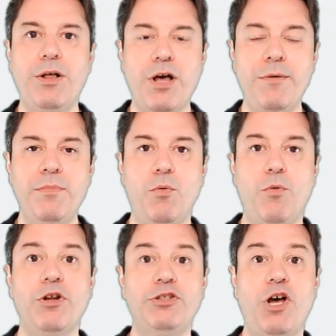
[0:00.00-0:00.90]
welcome.
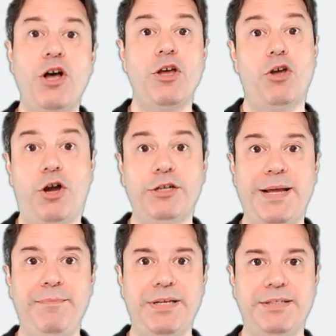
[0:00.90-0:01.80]
We're going to talk card
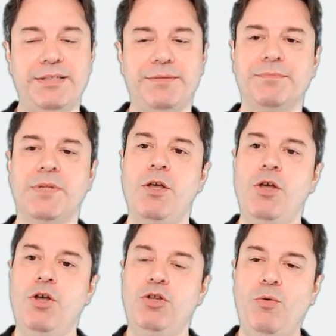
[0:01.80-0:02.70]
templates.
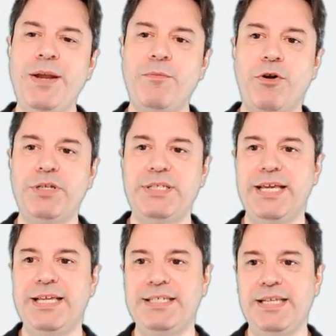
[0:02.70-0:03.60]
The way it works
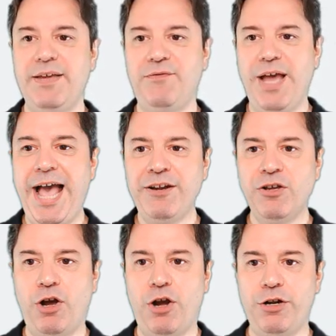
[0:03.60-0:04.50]
is if you add a
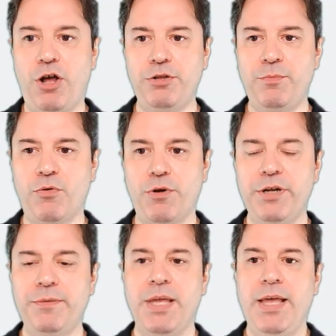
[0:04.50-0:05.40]
card on the
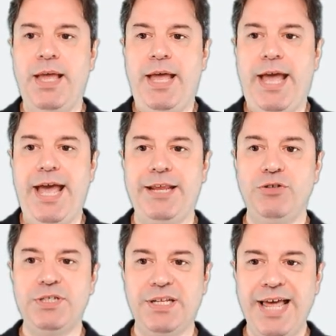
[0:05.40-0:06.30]
board and
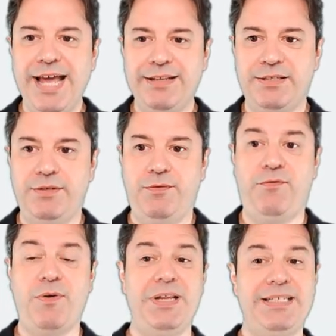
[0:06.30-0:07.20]
you select
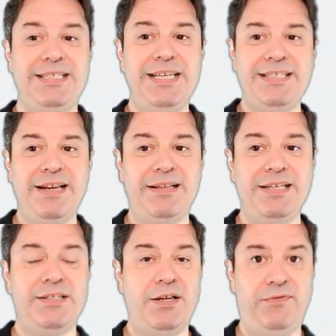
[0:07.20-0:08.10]
from an existing
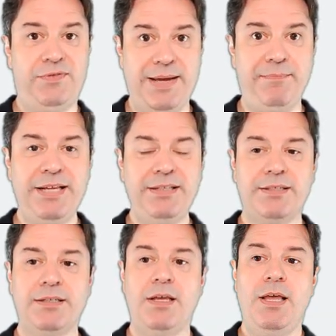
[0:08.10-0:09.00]
list of
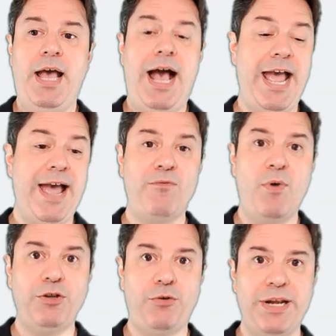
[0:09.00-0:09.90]
templates, I have
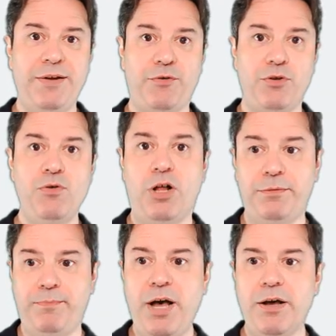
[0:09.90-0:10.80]
one created for you
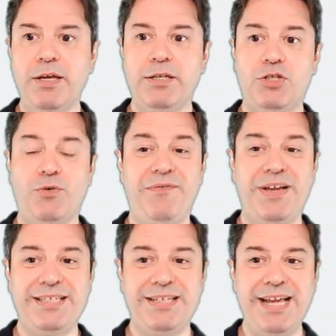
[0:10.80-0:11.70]
called bug. So if
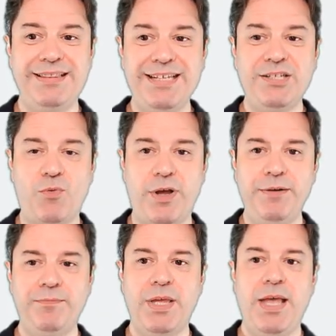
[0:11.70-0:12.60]
I select this one,